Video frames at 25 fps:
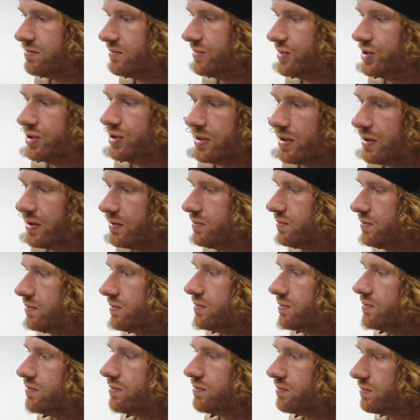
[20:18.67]
you know,
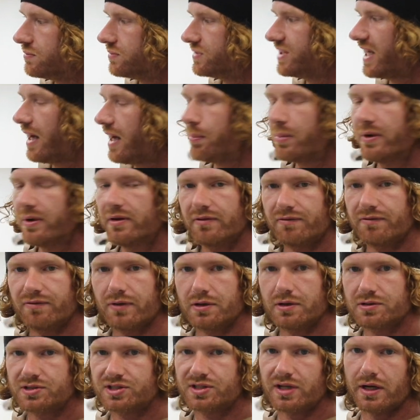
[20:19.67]
tap into
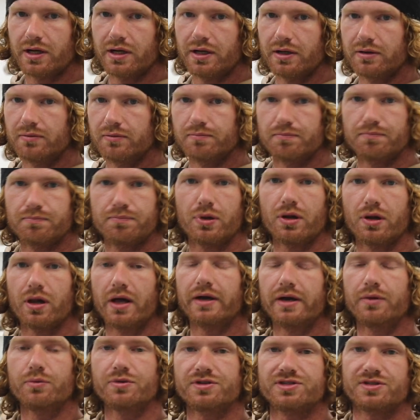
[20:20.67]
flow state and
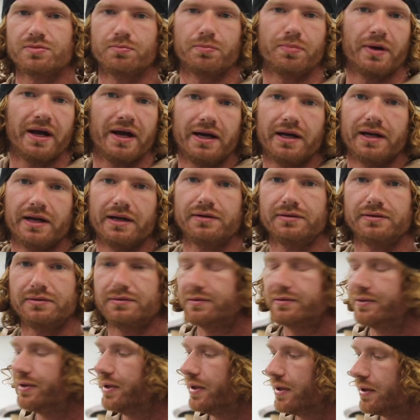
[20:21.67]
play with some paint.
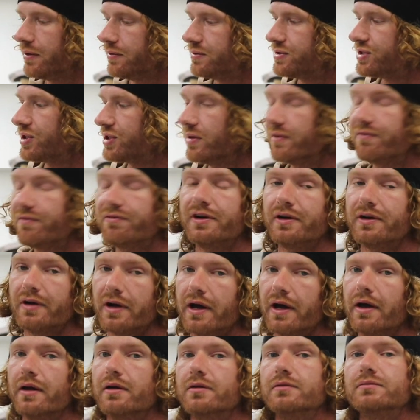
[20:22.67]
You know, it's good for your
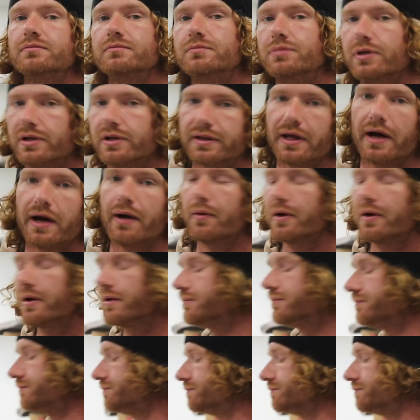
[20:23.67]
head, put it that way.